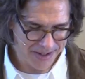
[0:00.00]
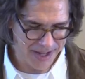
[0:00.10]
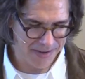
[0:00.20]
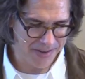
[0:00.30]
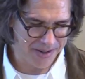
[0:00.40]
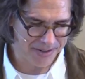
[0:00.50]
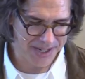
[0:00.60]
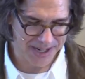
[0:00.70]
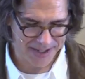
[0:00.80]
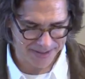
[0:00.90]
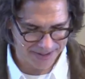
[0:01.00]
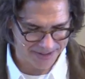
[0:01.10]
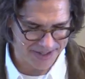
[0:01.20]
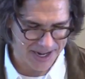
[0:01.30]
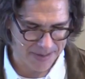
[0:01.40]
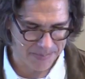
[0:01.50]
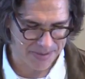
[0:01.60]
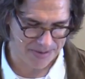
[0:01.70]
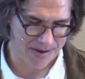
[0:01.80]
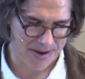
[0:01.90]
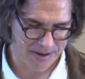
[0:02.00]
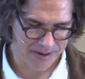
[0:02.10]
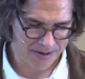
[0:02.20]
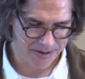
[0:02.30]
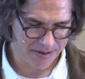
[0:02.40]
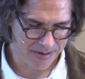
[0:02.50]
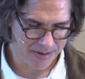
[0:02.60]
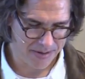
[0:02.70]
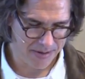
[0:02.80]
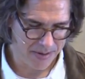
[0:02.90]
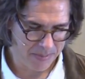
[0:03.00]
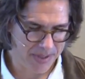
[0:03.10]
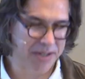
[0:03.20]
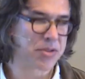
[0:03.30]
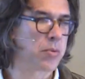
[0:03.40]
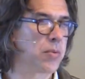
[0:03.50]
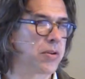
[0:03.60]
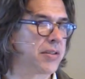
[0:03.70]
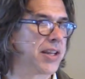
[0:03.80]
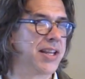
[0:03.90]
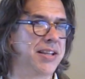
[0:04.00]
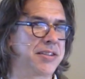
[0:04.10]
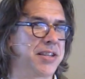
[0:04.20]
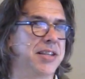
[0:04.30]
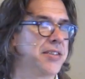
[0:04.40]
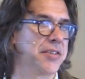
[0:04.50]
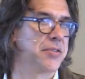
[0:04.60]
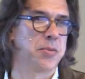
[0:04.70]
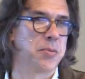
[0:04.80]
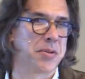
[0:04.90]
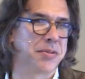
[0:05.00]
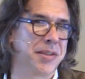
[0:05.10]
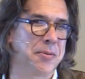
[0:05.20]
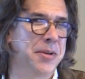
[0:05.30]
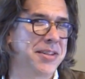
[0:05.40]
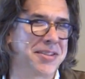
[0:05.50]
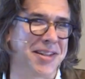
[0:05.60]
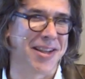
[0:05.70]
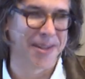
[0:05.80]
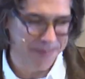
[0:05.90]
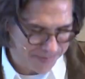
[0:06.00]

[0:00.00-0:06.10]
kind of entertaining this same thought. Because the world that he sees is the world that we see.